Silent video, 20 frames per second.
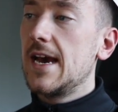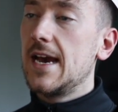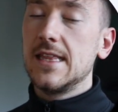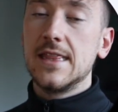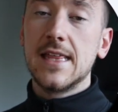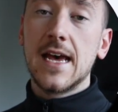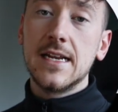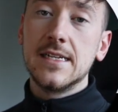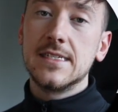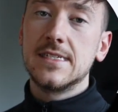It
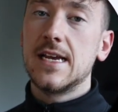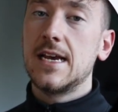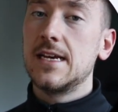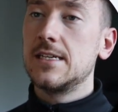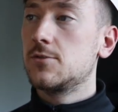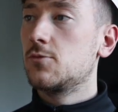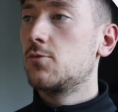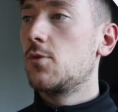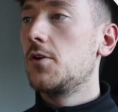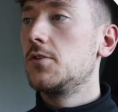then
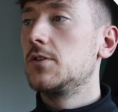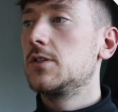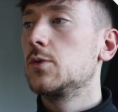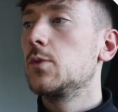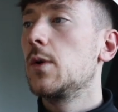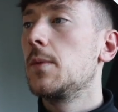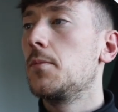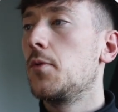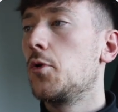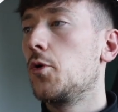says rows to
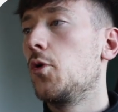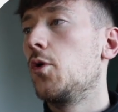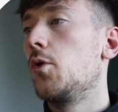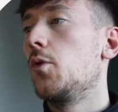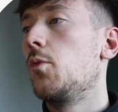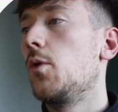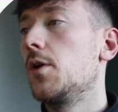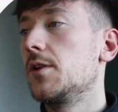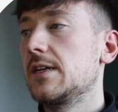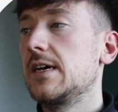
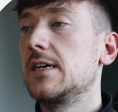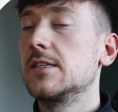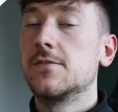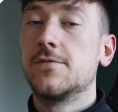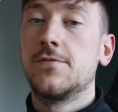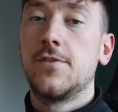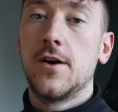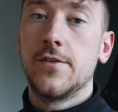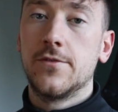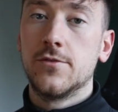import
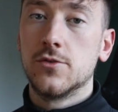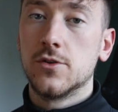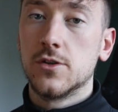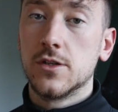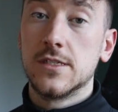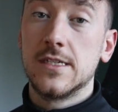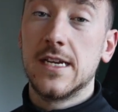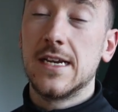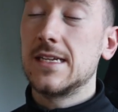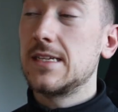
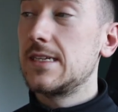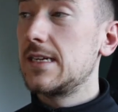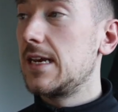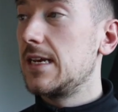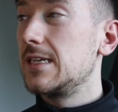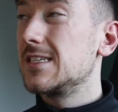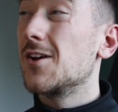1,560.